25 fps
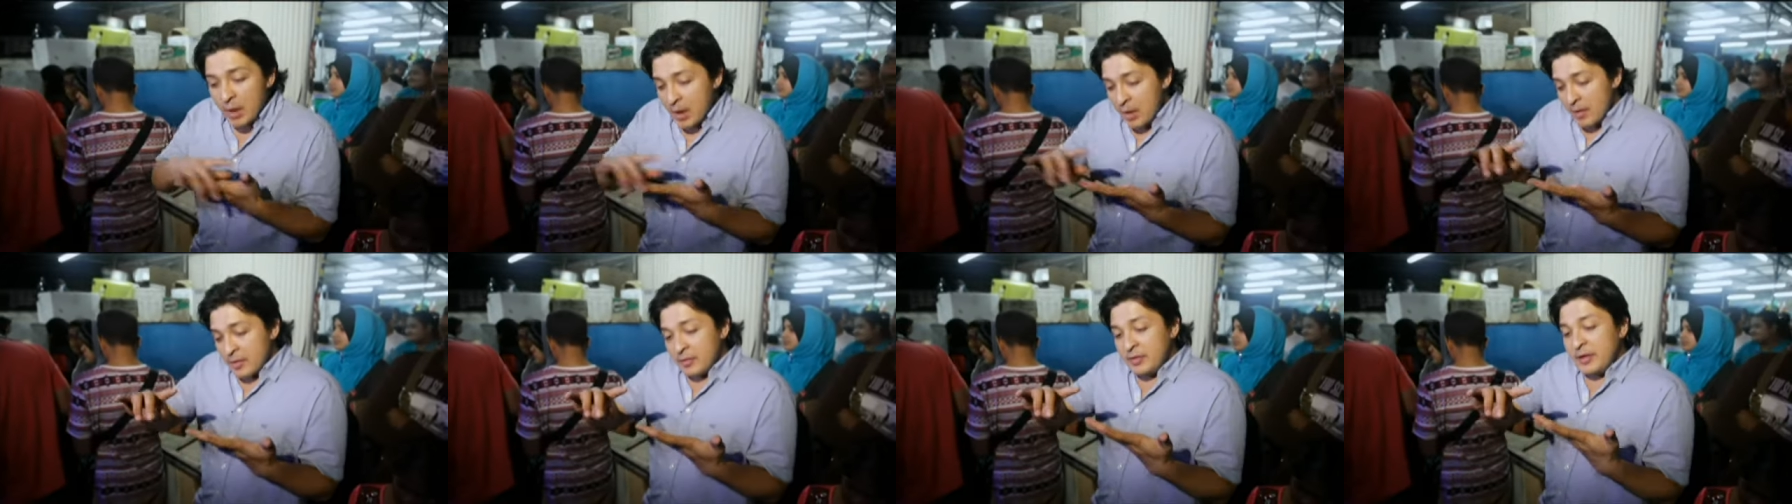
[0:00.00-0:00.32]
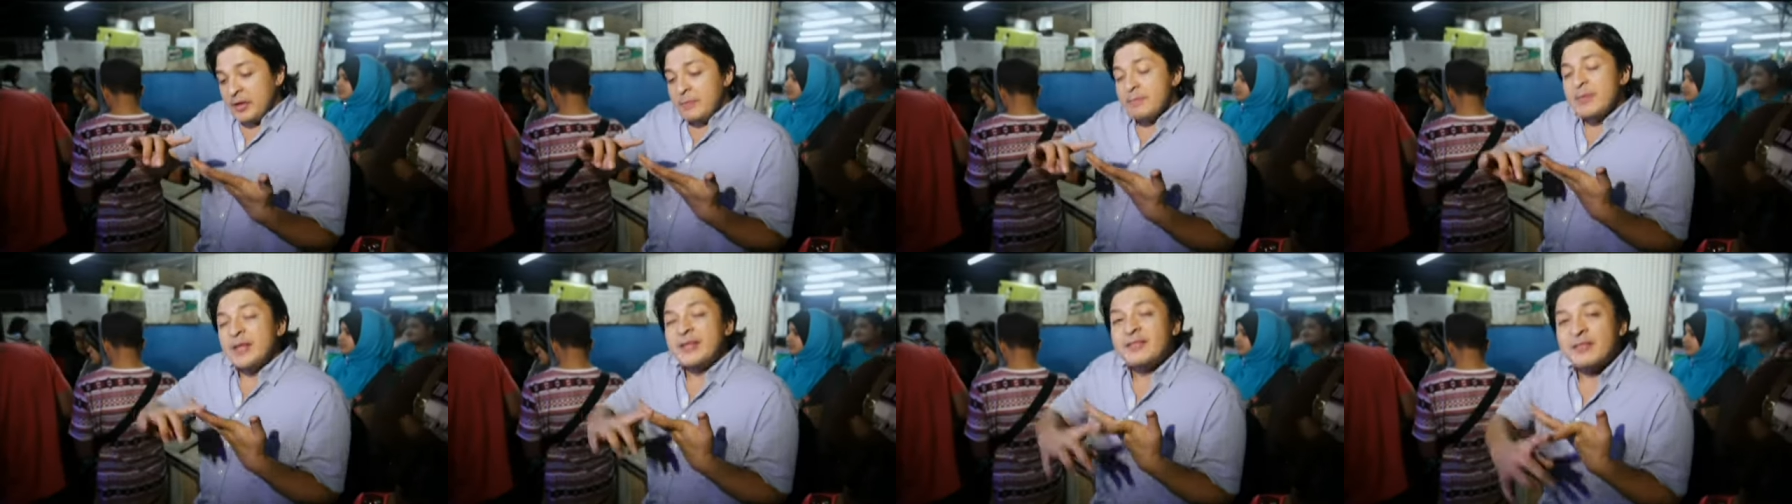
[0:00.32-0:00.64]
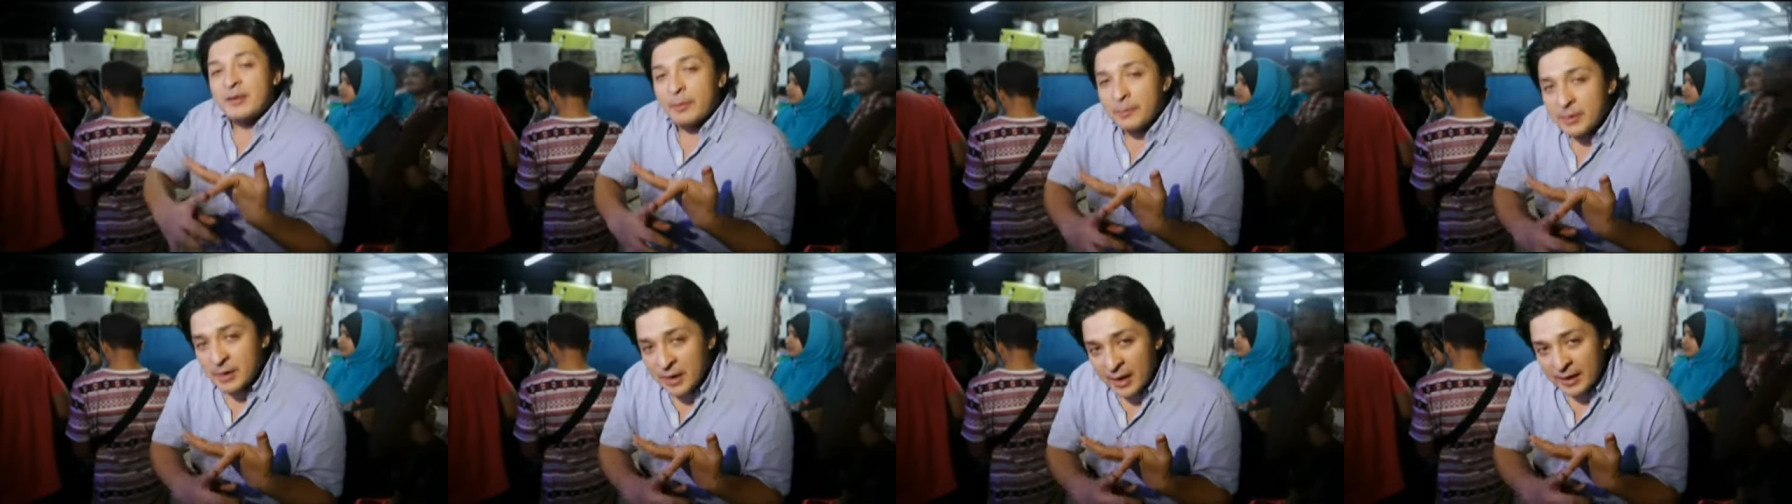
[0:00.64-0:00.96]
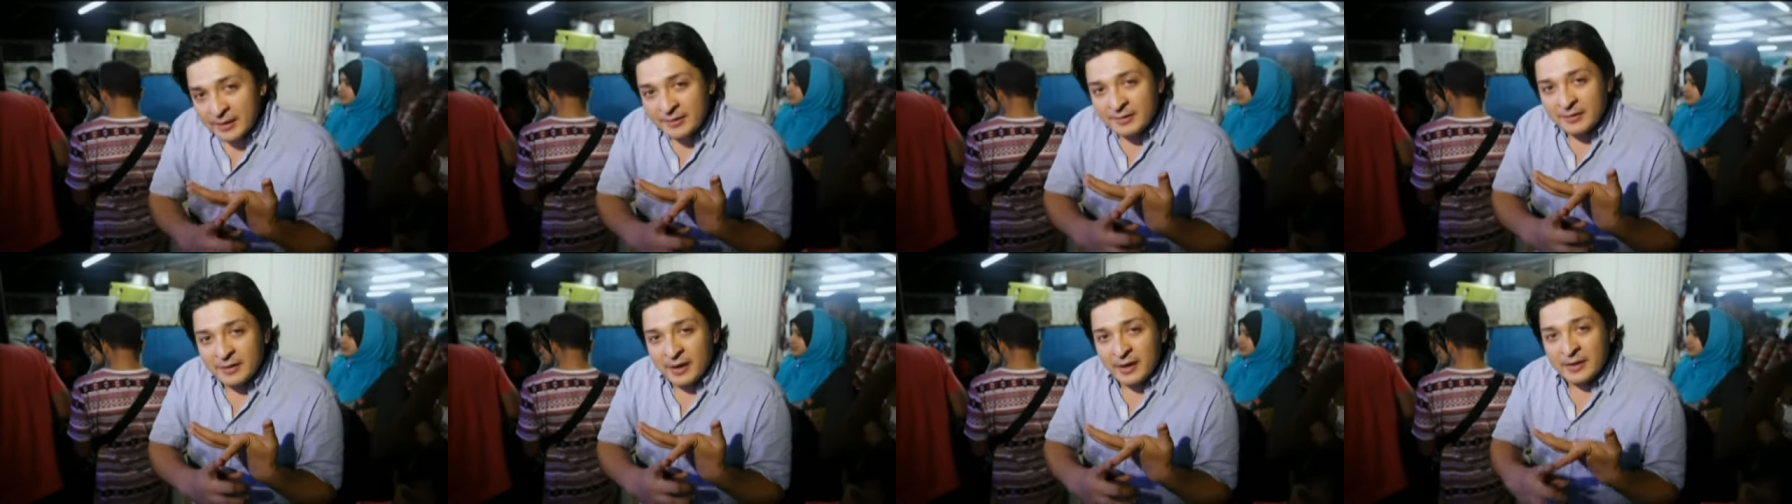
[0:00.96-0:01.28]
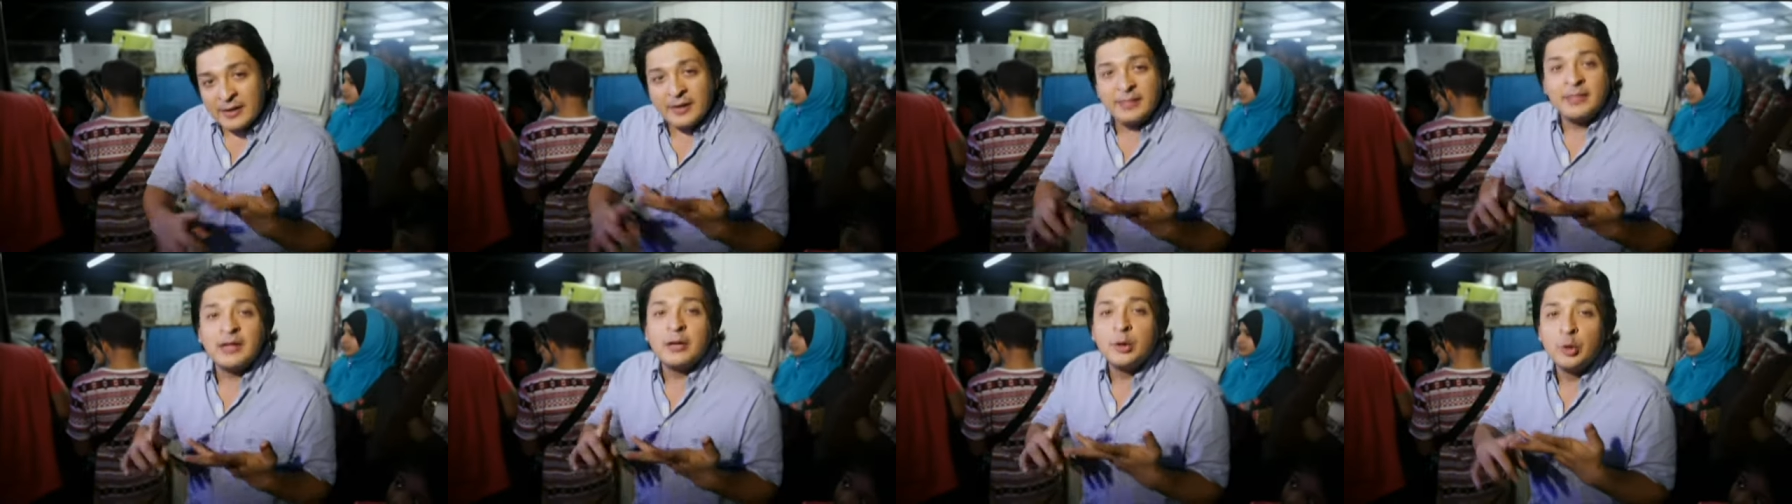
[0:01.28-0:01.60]
the Midsummer Night Sun and
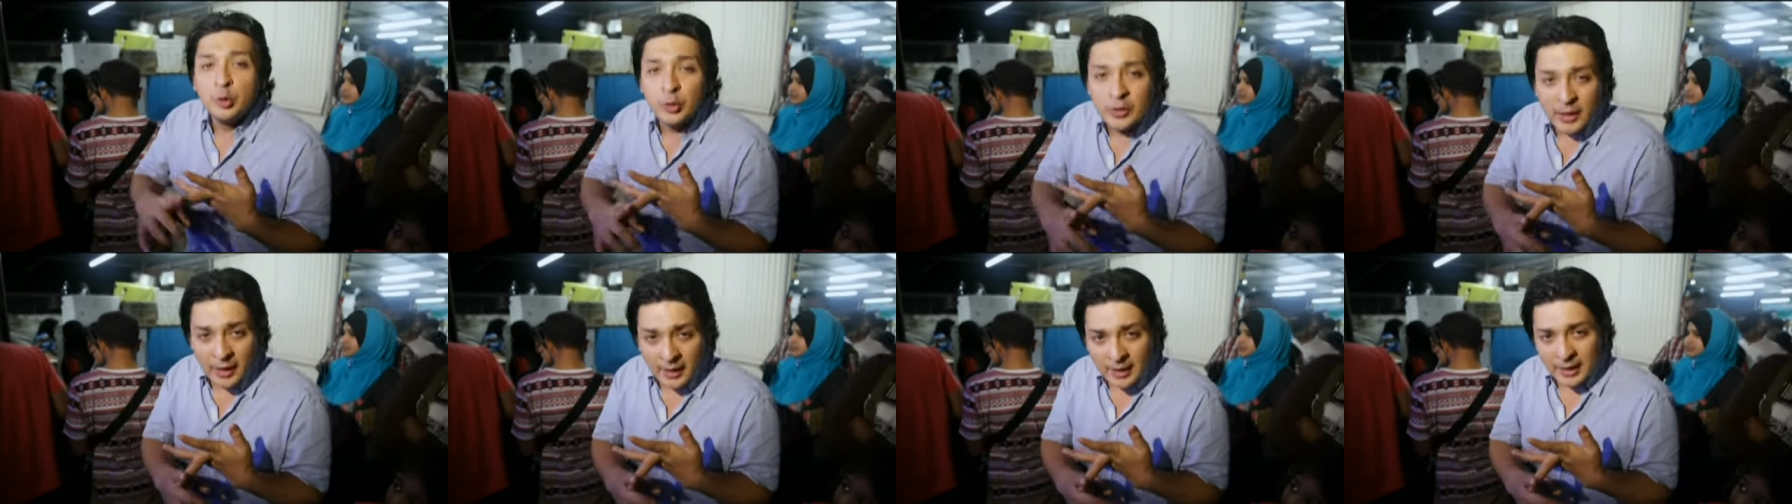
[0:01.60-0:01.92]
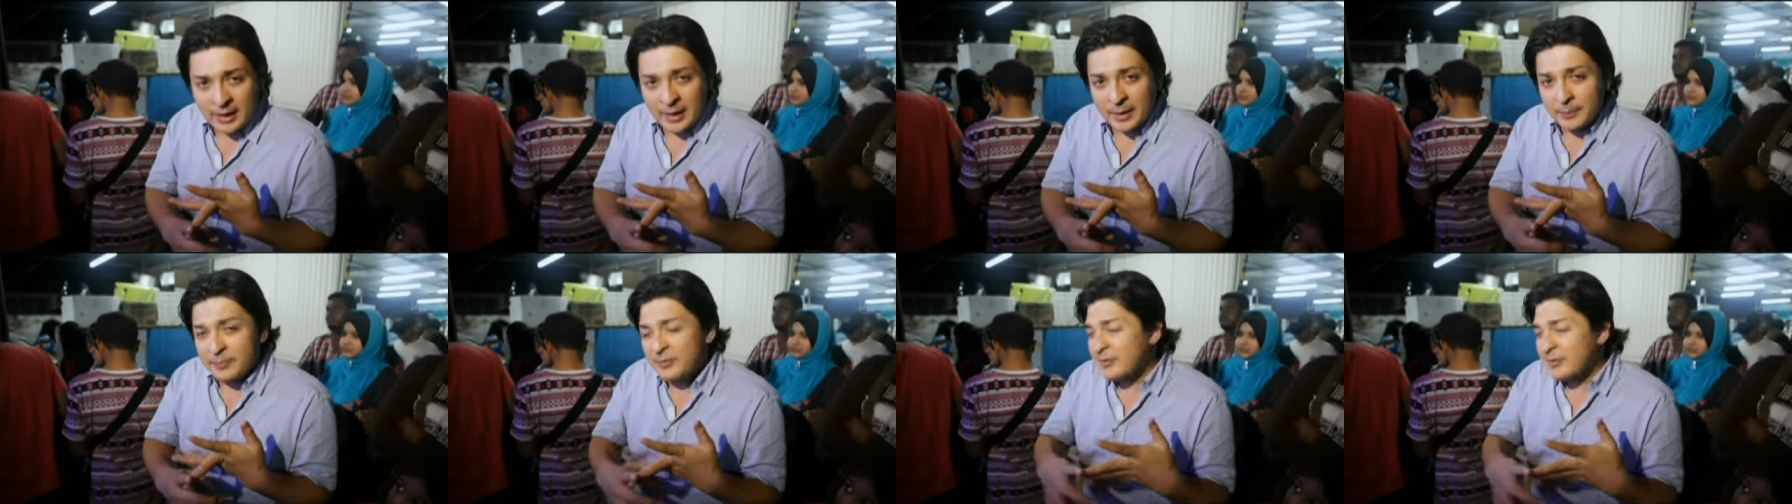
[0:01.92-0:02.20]
the lunar eclipse.